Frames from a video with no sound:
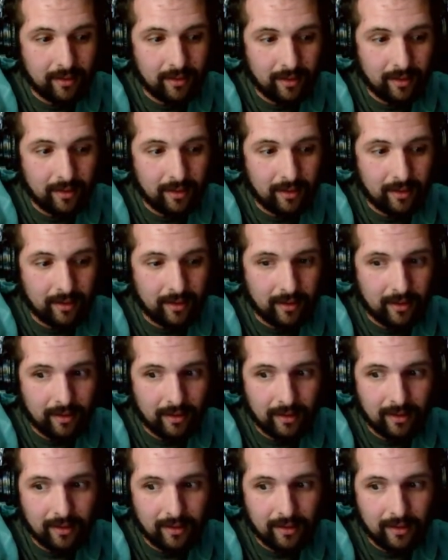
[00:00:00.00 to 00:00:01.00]

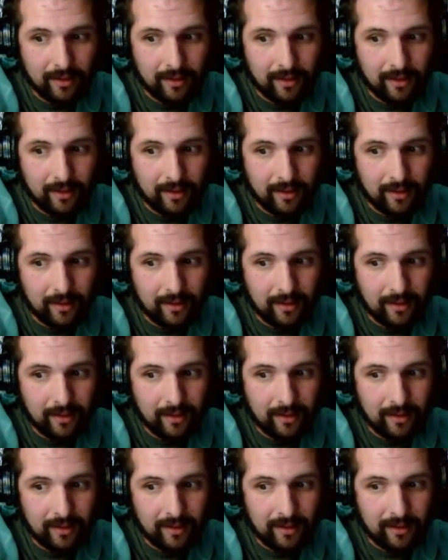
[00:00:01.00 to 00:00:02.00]

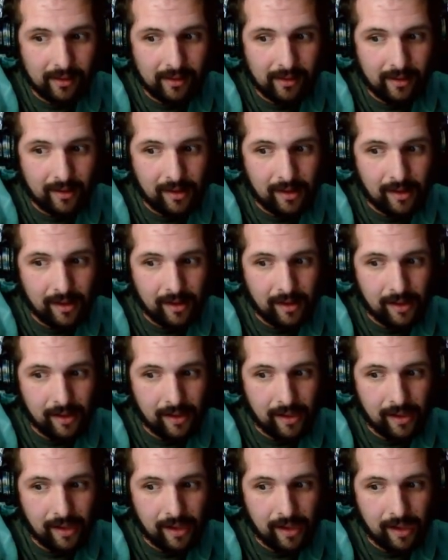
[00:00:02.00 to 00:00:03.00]

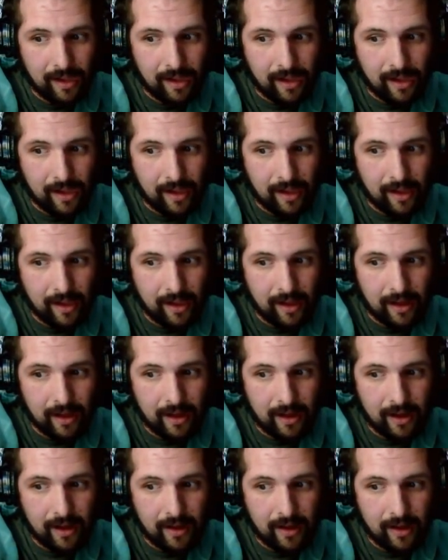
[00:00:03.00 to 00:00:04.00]

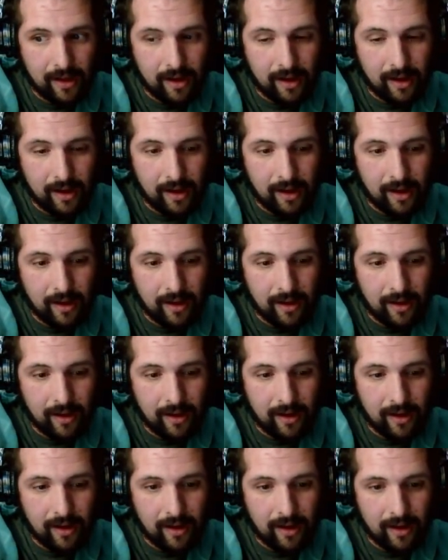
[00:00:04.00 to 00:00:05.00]

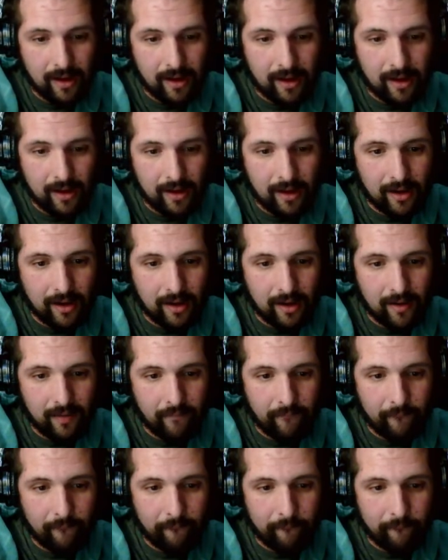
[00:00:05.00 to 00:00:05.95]
[no speech]